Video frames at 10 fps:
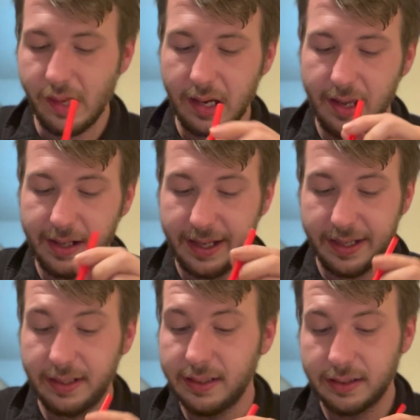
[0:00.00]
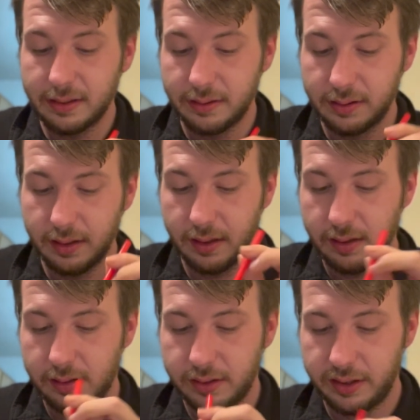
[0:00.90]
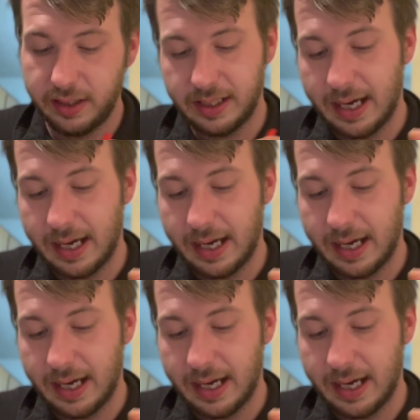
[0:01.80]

I guess you ain't